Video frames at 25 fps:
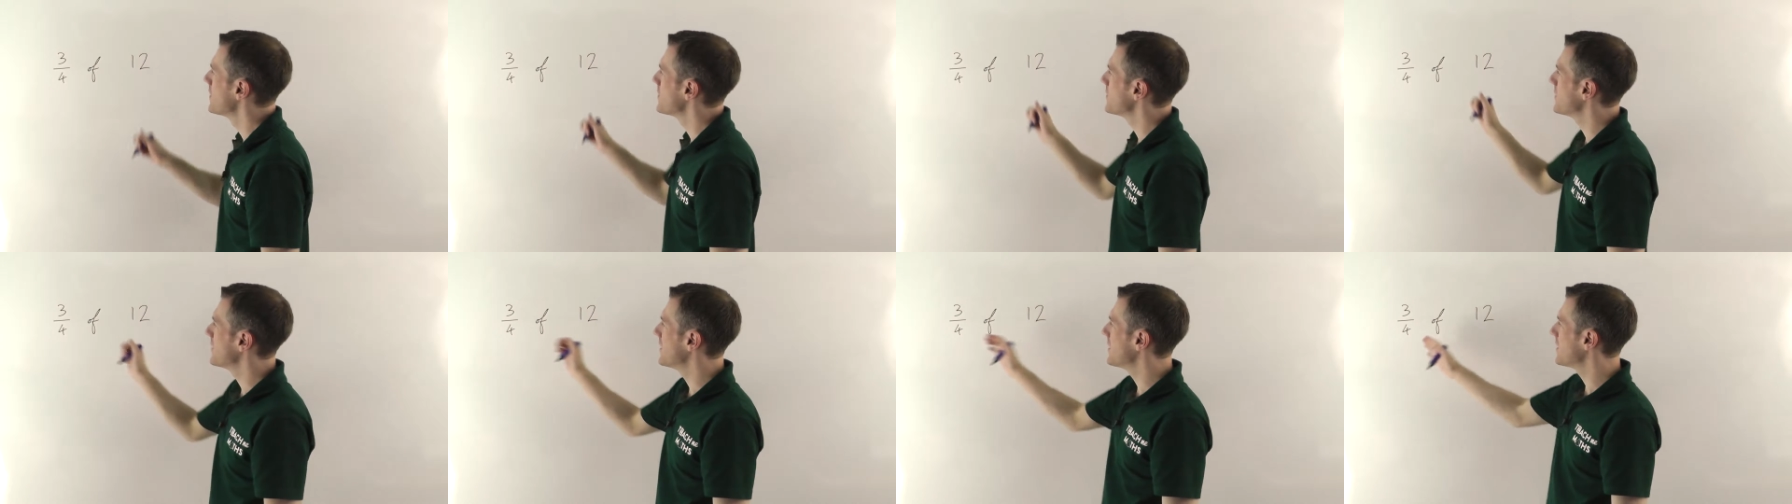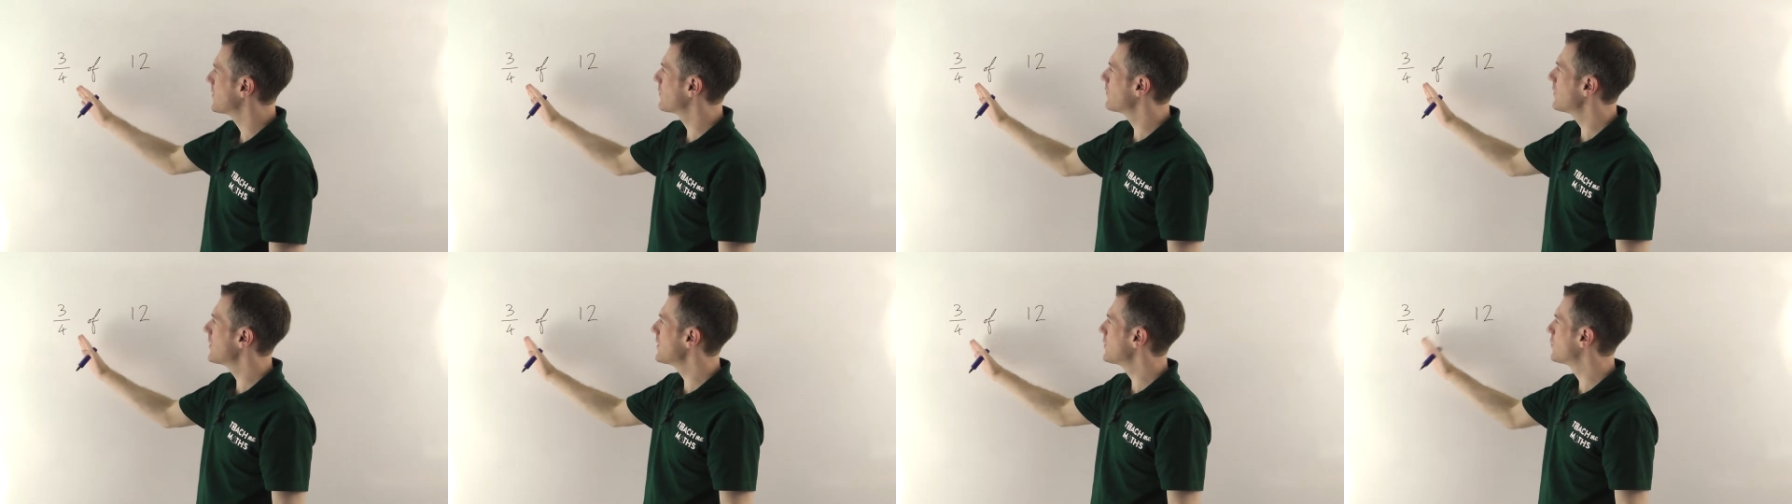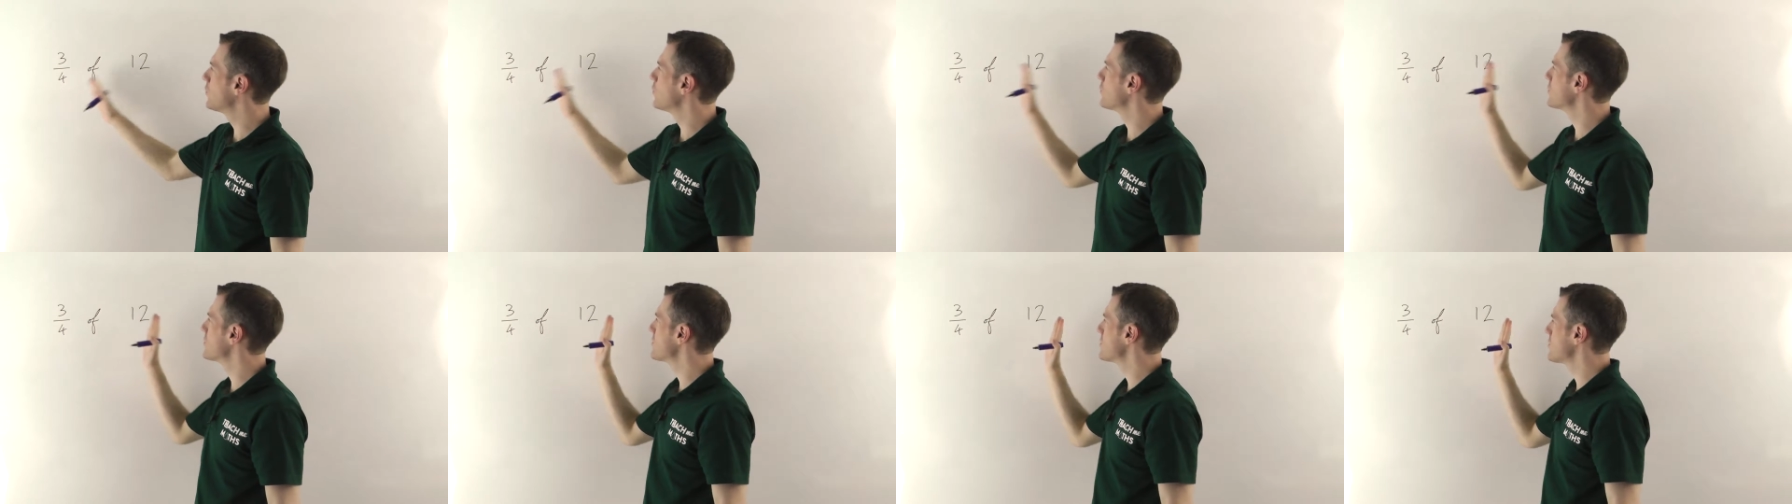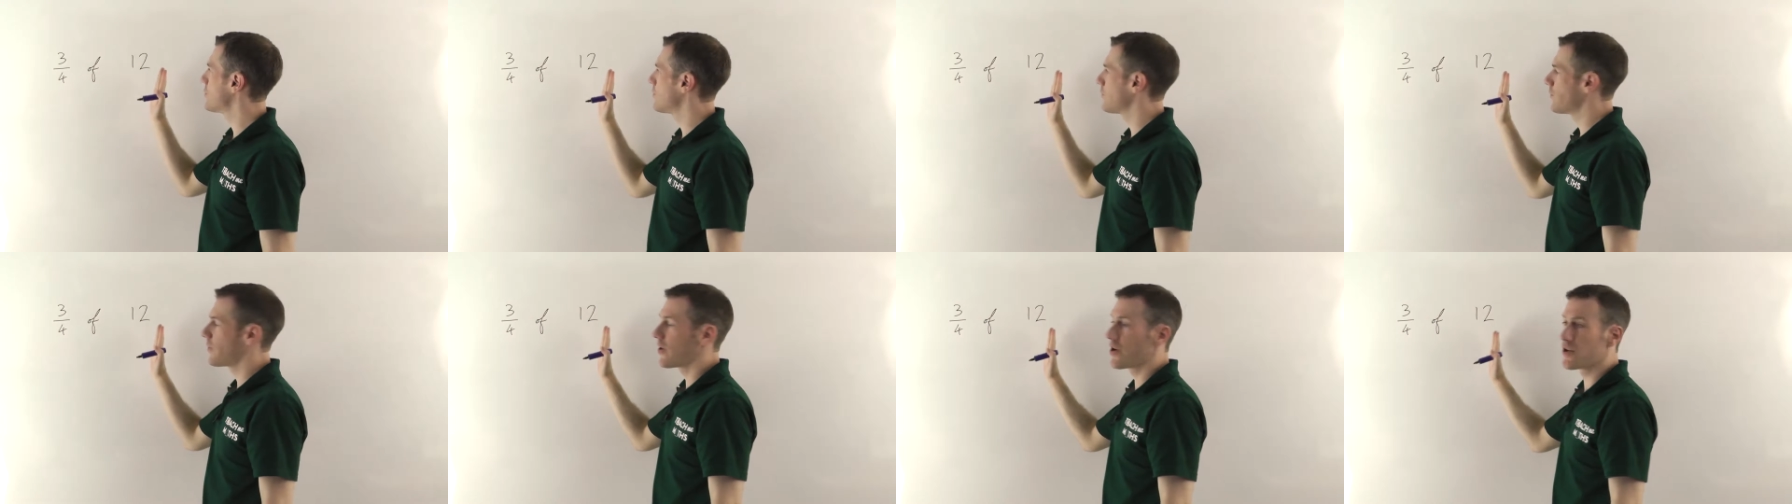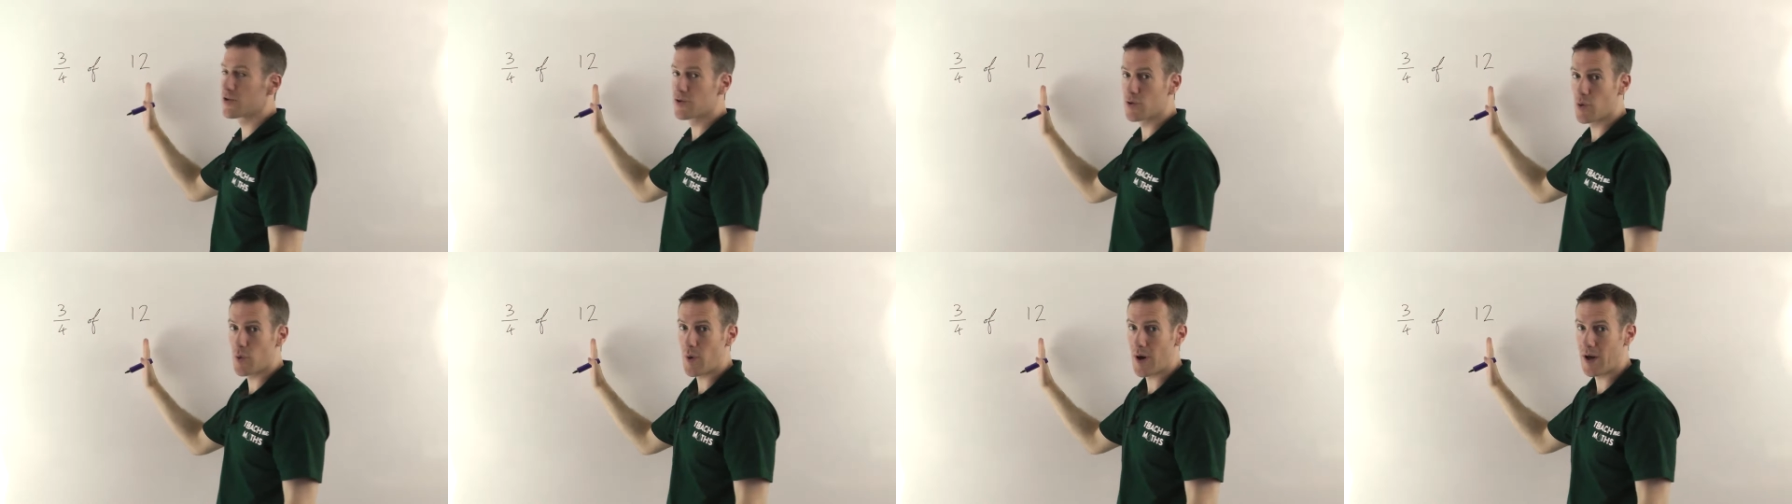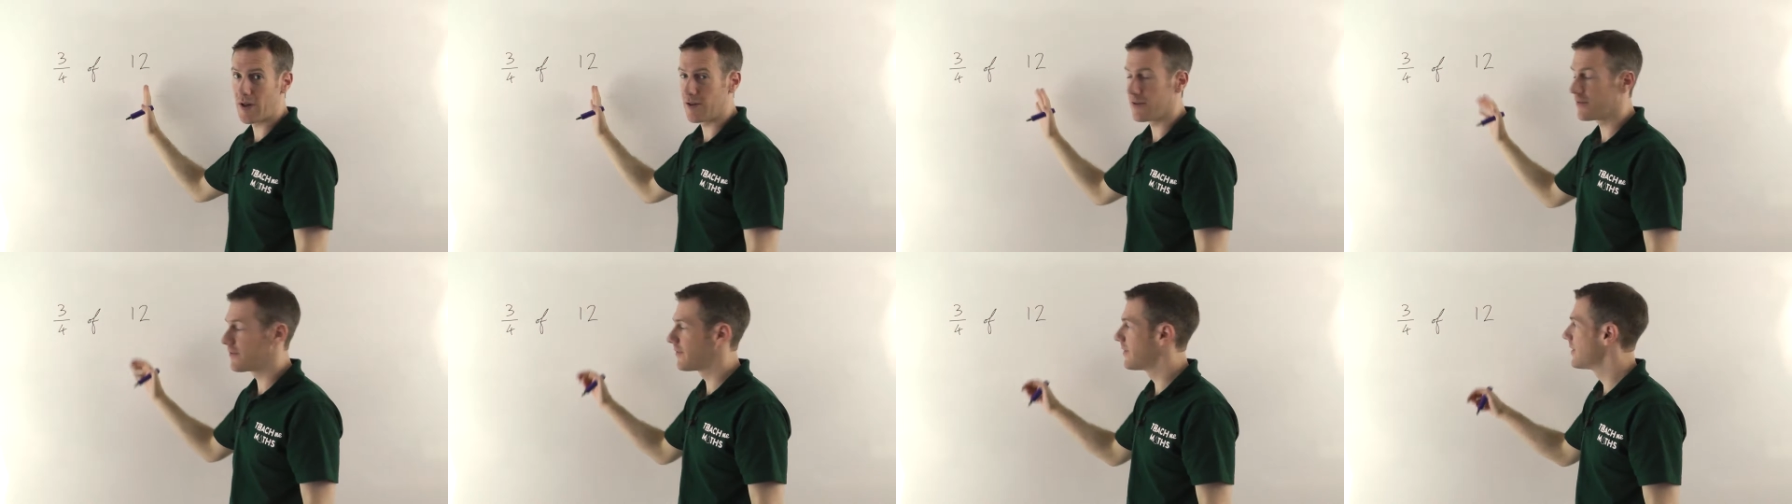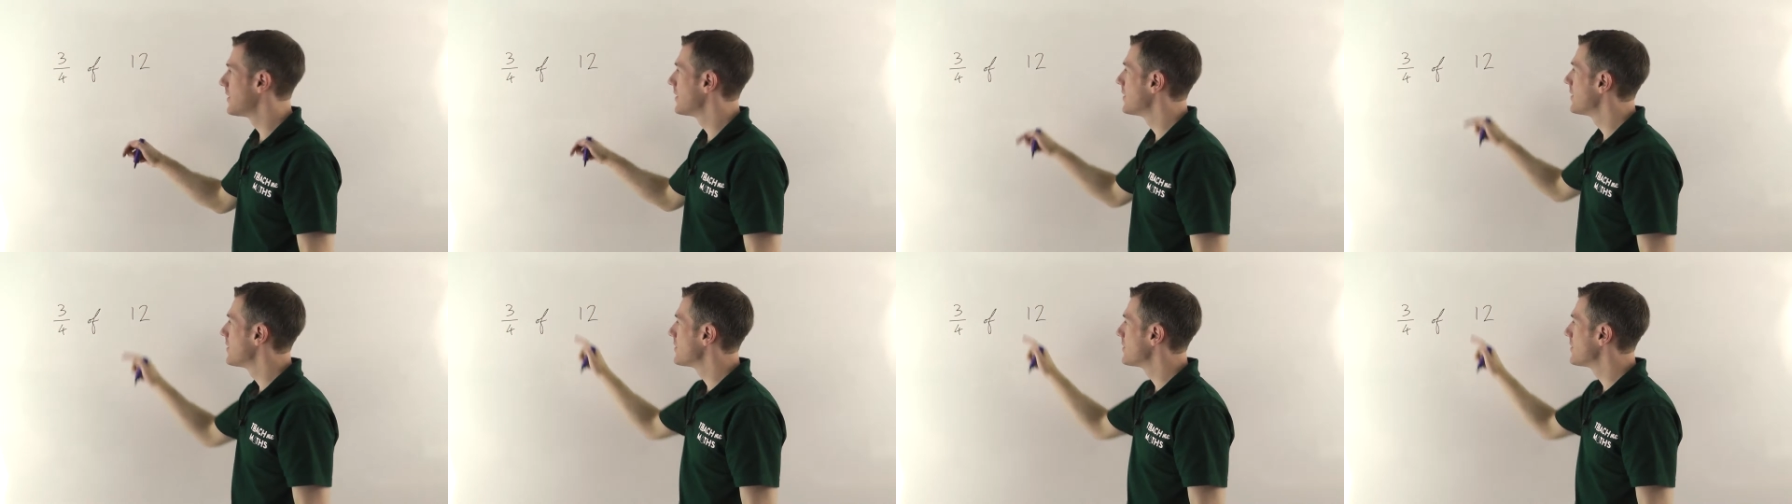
But you need 3 quarters of 12.